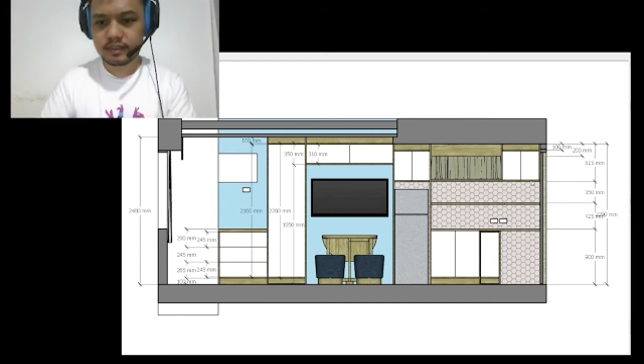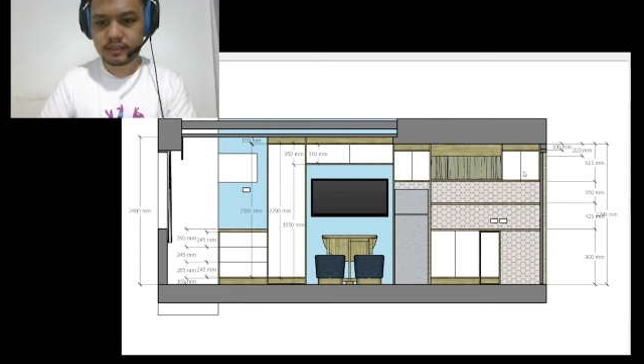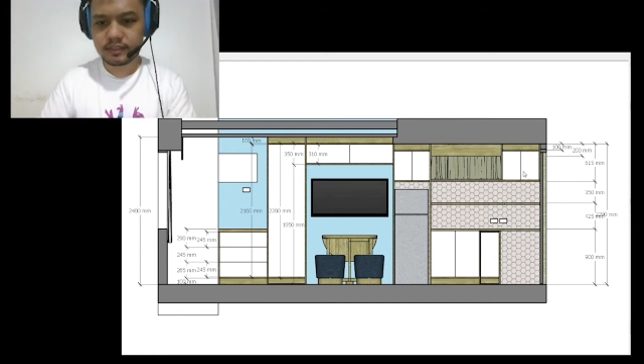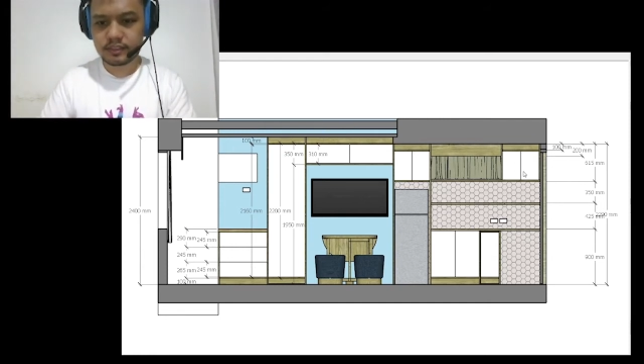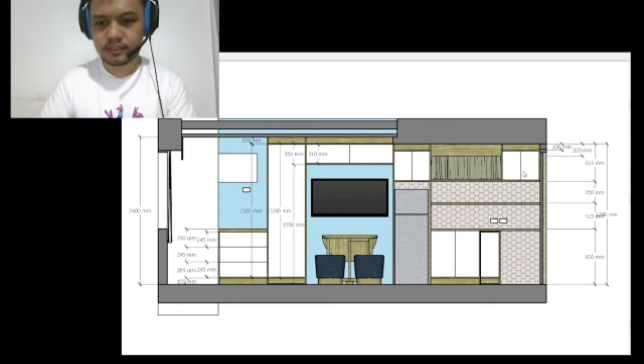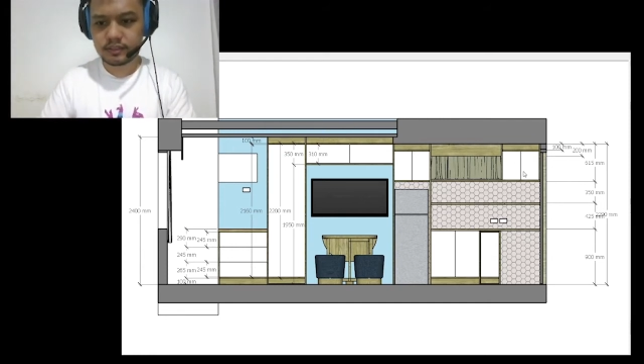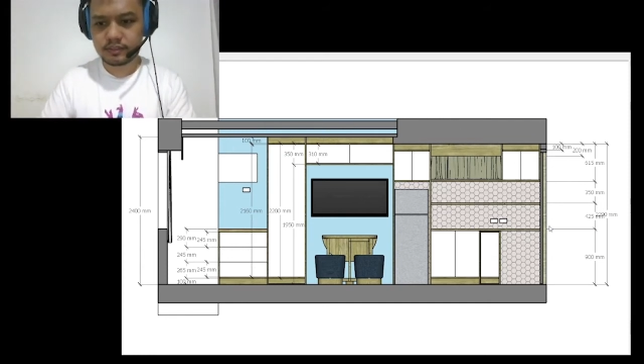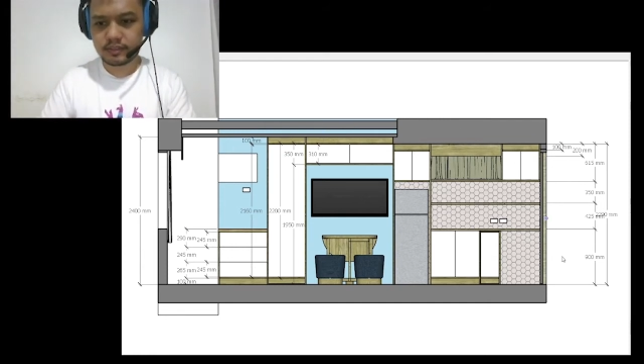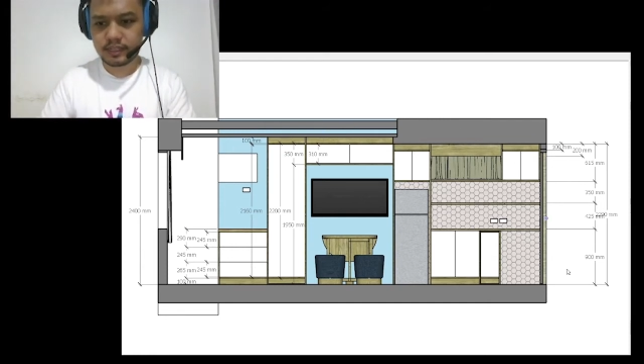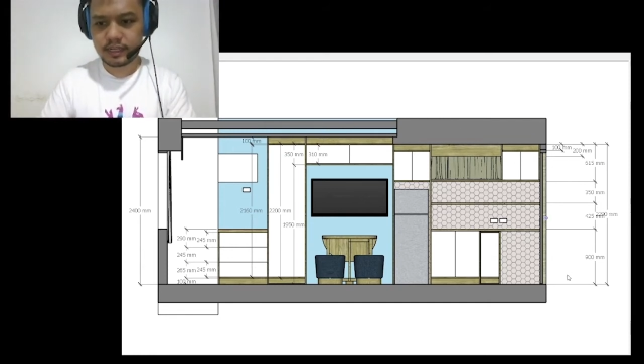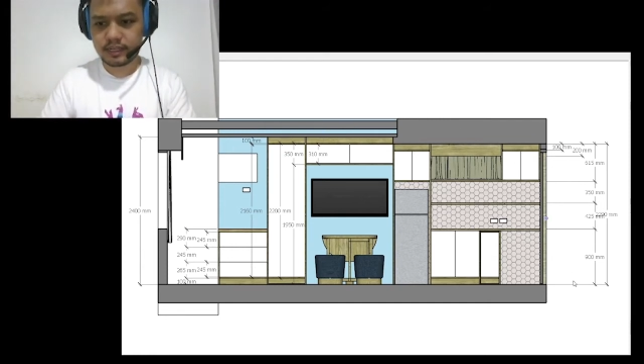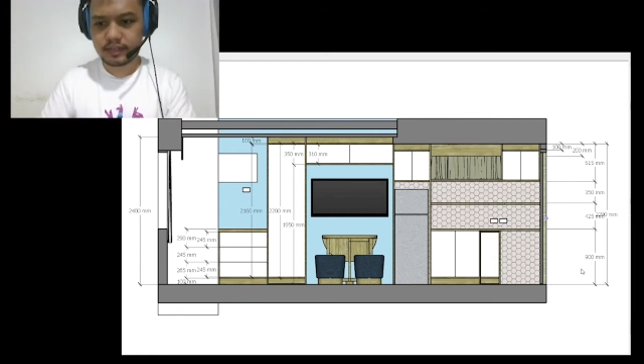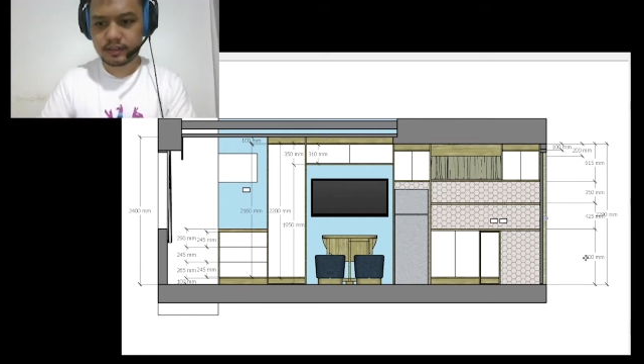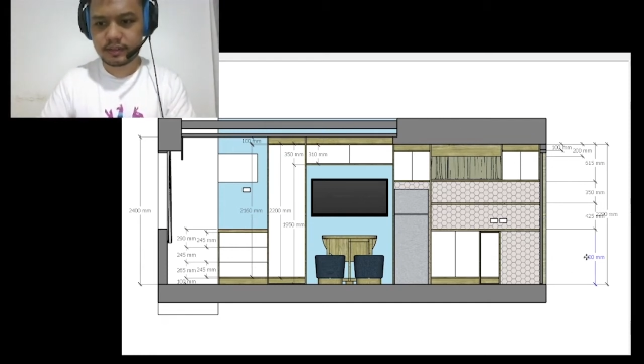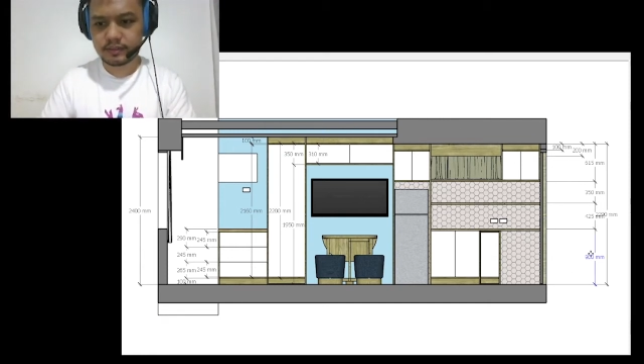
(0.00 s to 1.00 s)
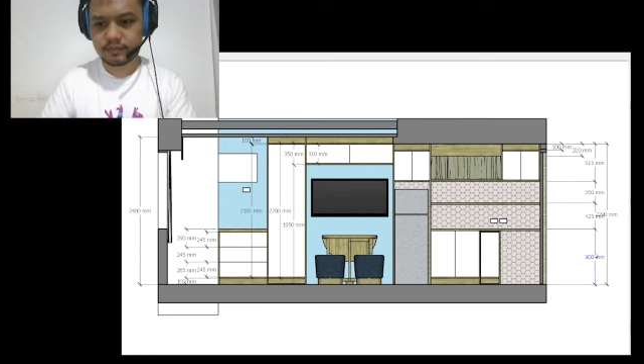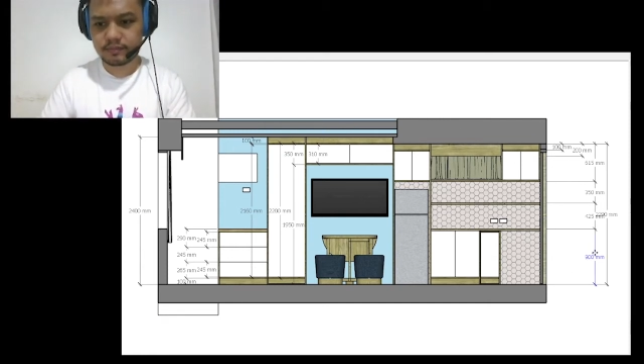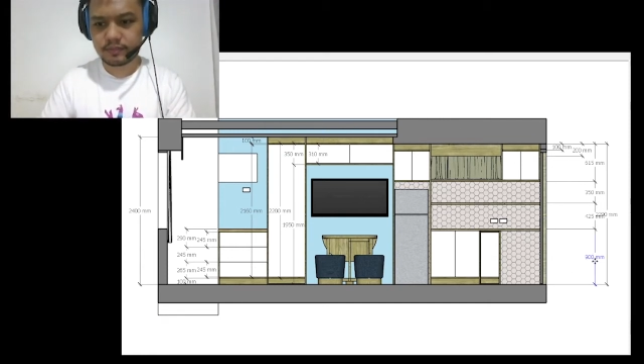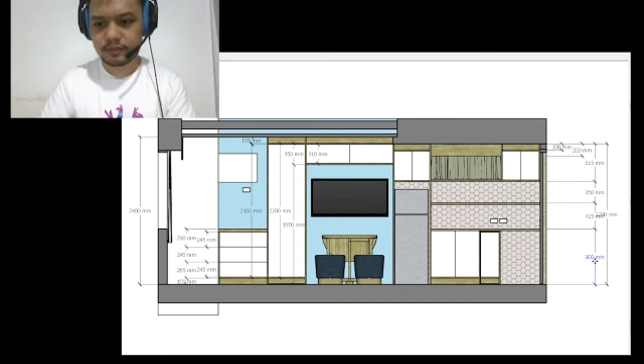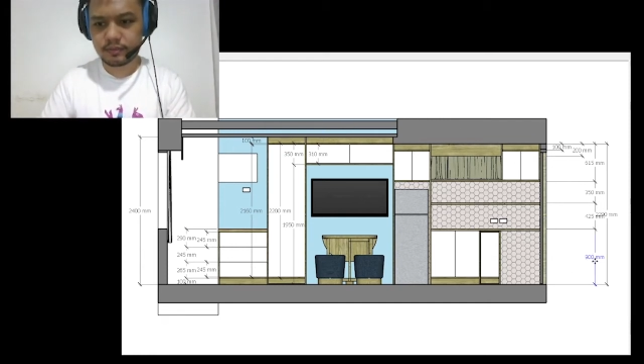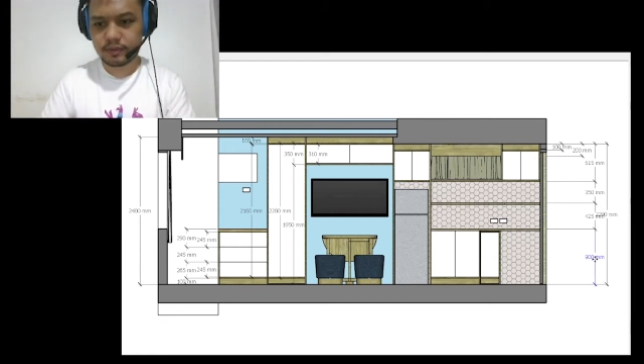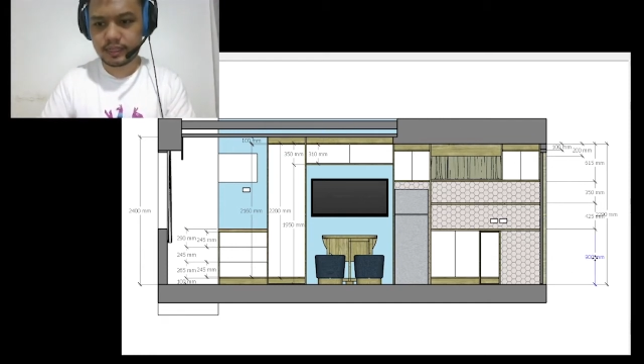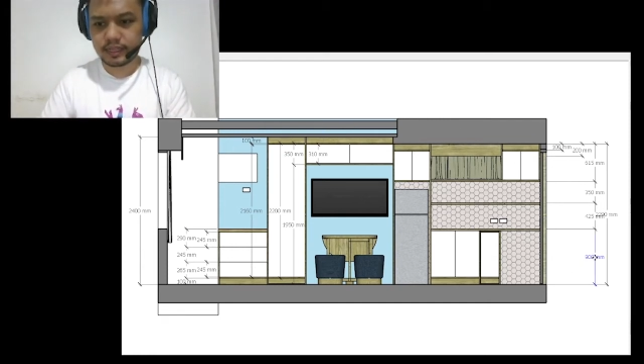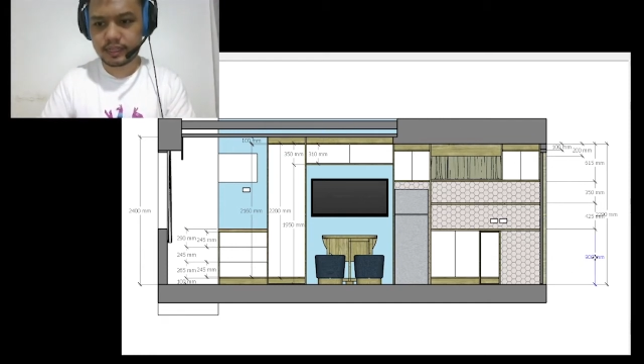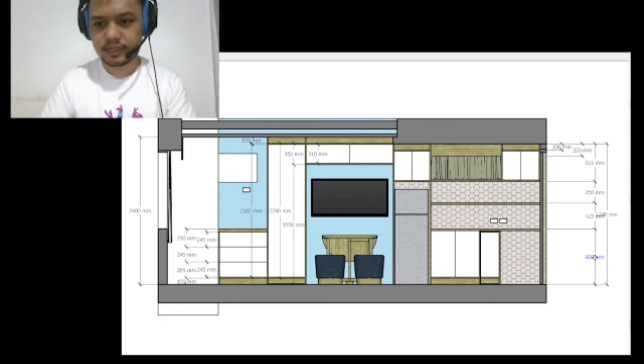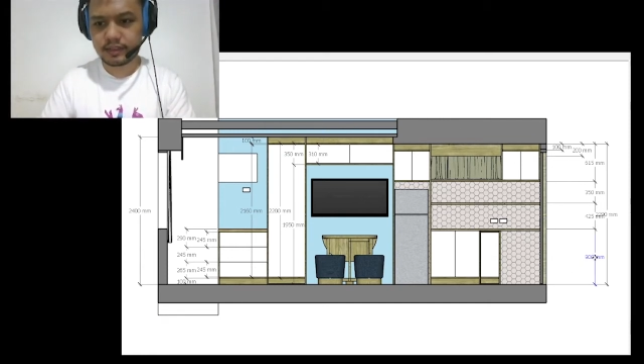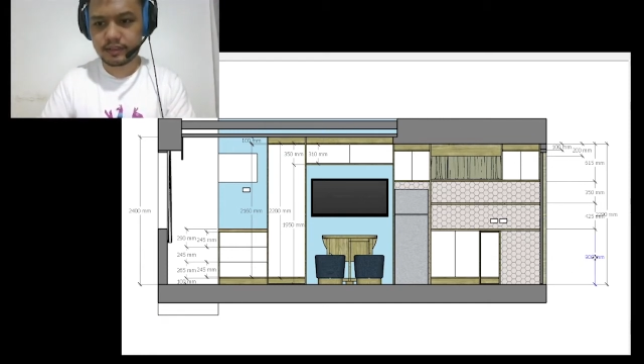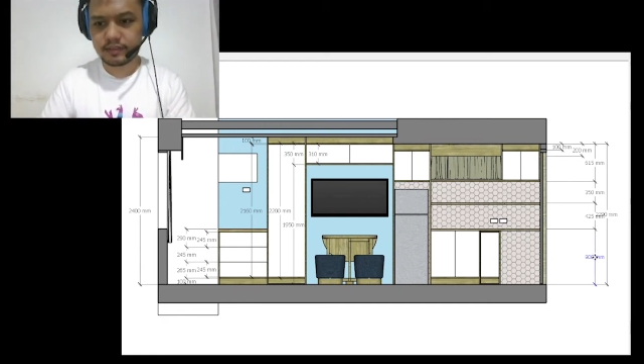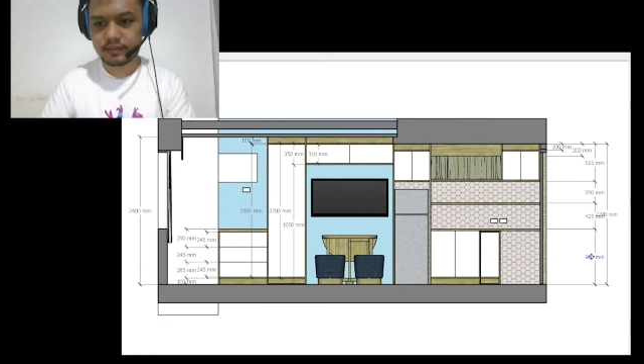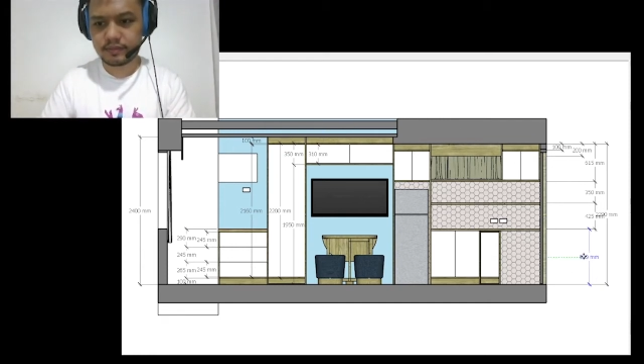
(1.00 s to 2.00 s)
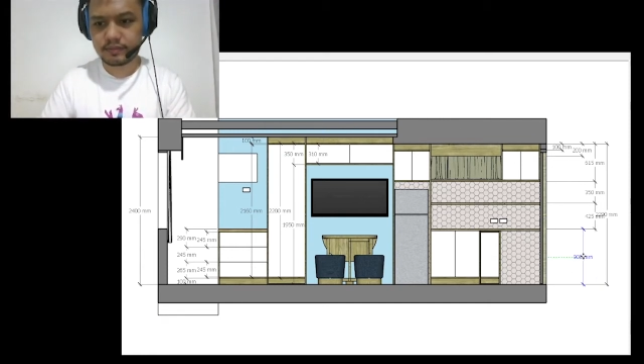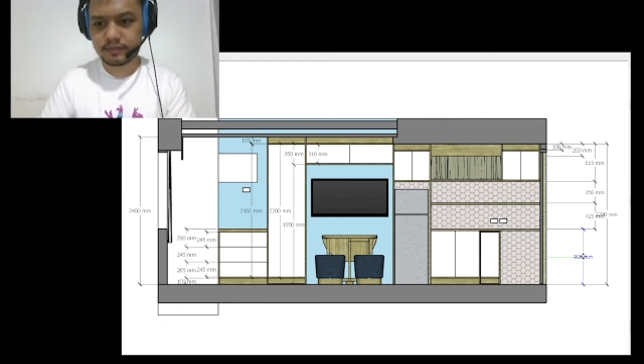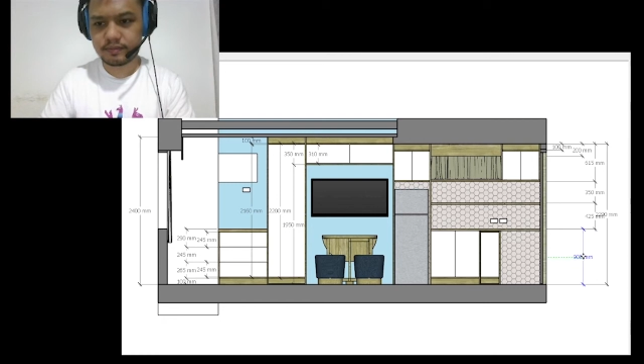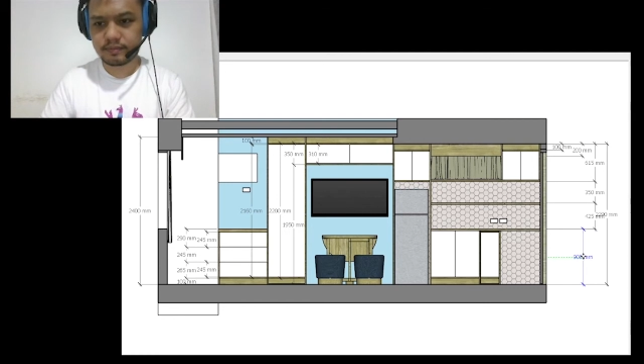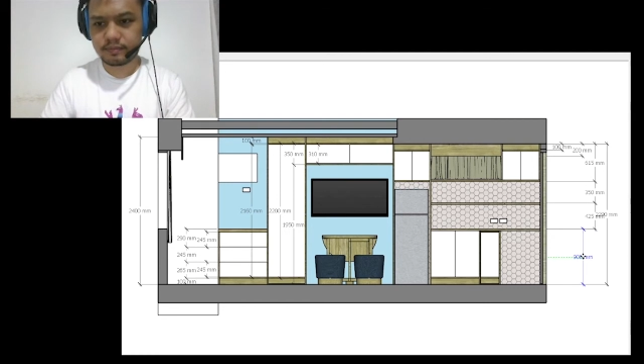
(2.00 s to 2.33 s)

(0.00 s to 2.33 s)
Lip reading: So there, we have